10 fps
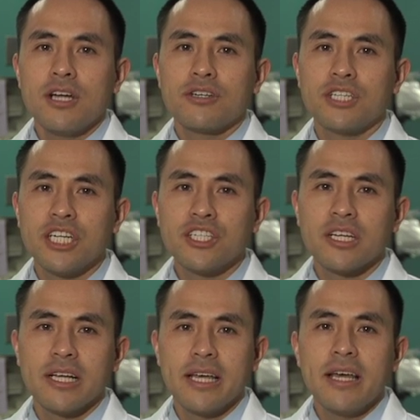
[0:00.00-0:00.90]

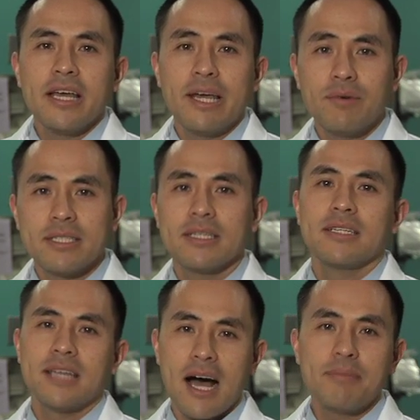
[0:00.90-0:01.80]
Traditionally, it was
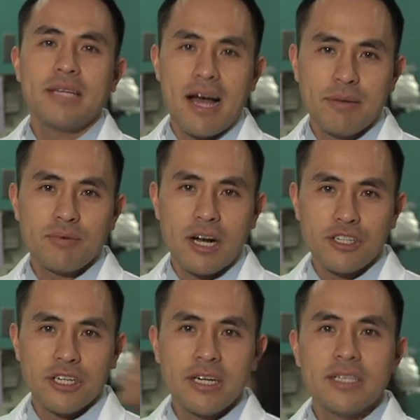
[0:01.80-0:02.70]
top-down
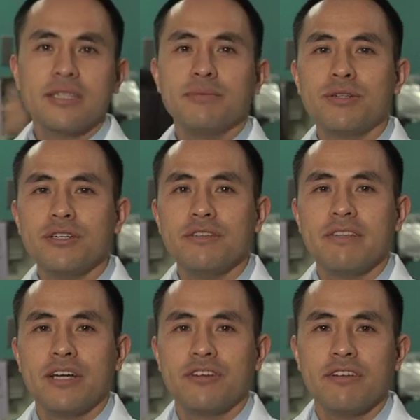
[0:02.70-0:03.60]
pressure to improve
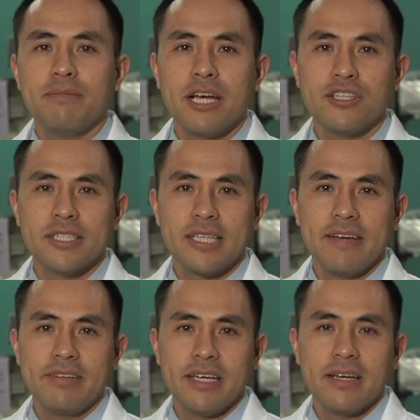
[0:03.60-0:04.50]
that drove patient
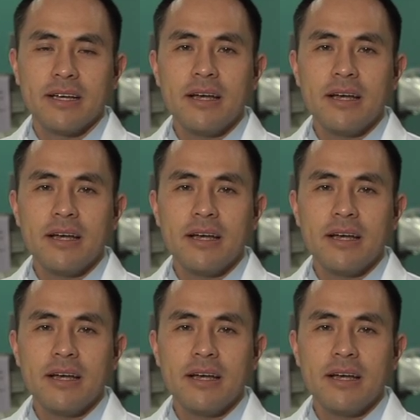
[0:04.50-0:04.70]
safety.